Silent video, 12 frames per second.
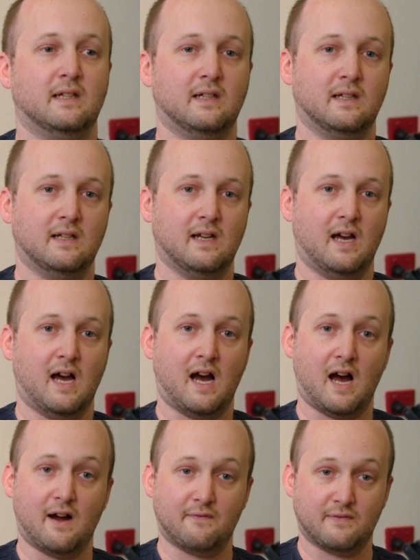Seeing them
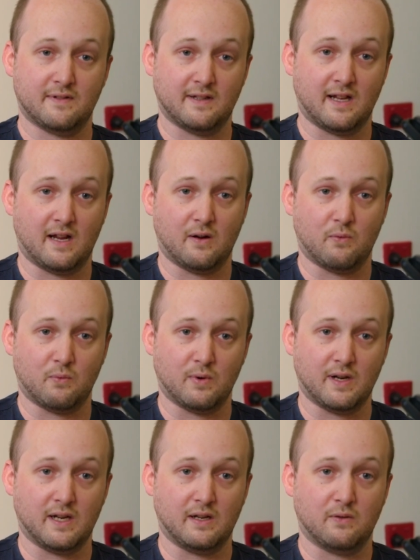come out on the other
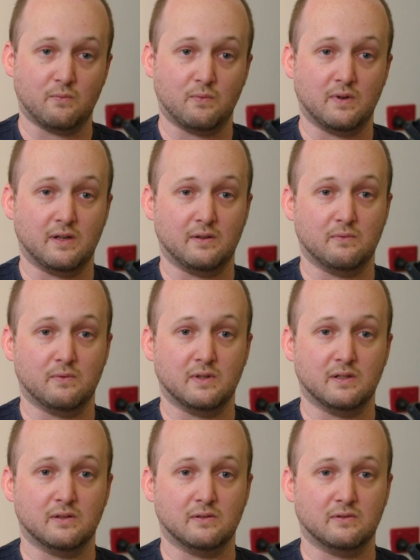side once
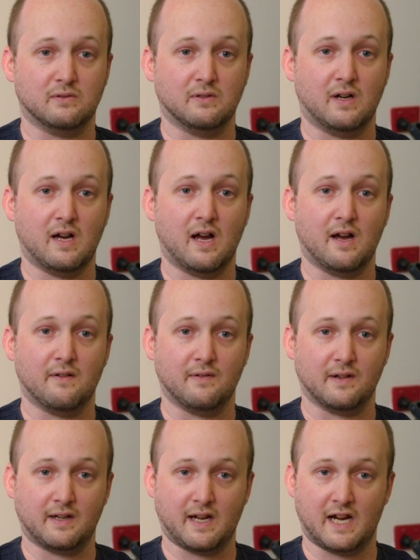they've completed their
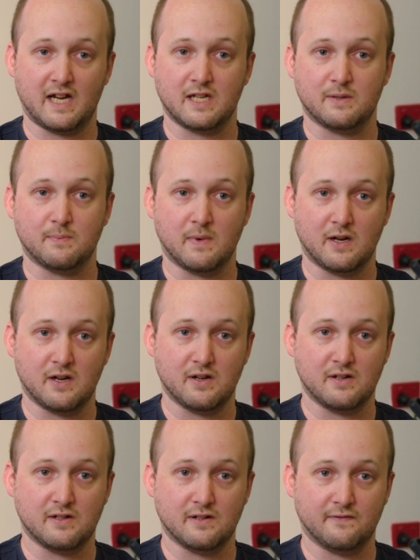treatment and are ready
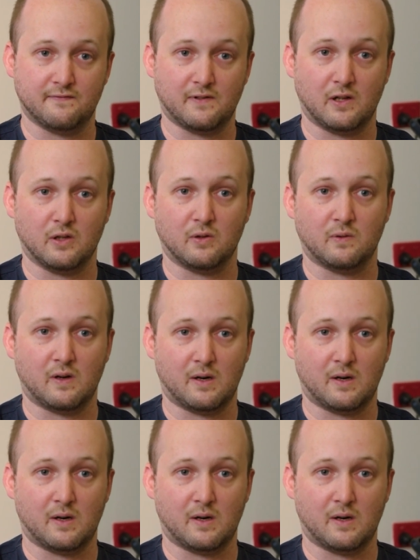for discharge,